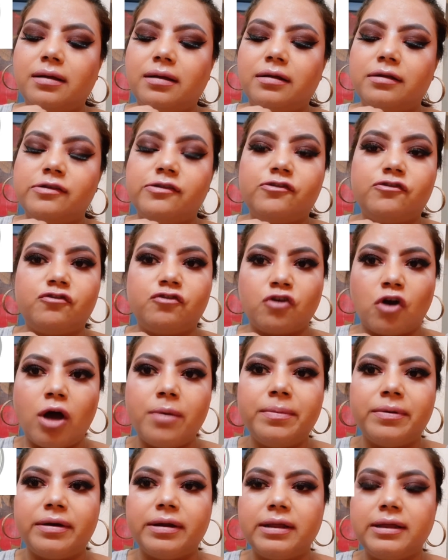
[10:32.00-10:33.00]

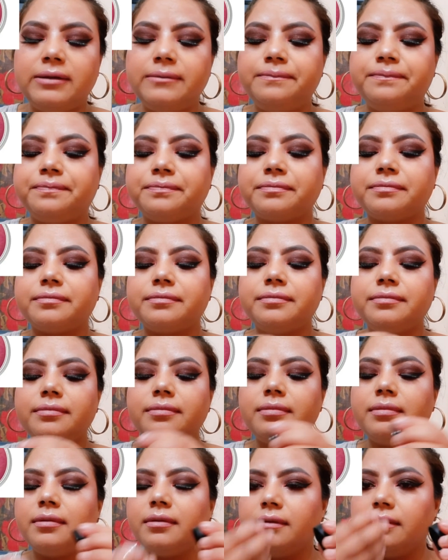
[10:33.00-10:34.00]
strawberry,
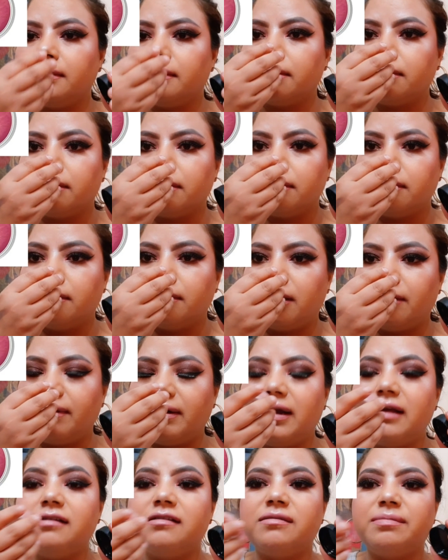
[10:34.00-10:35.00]
but when
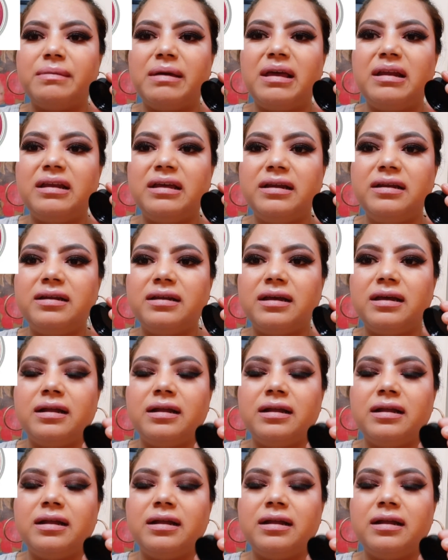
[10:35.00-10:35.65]
I smell it,